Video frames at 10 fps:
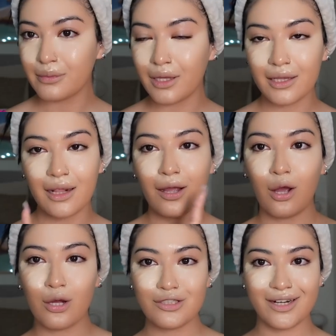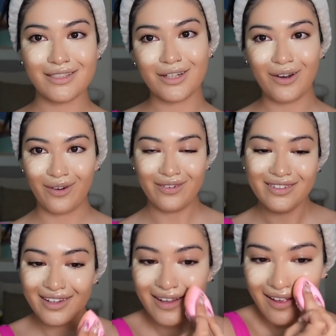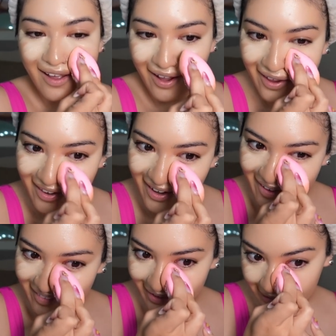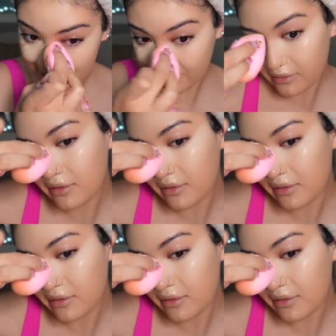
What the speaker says: Like that contrast, girl, I love it.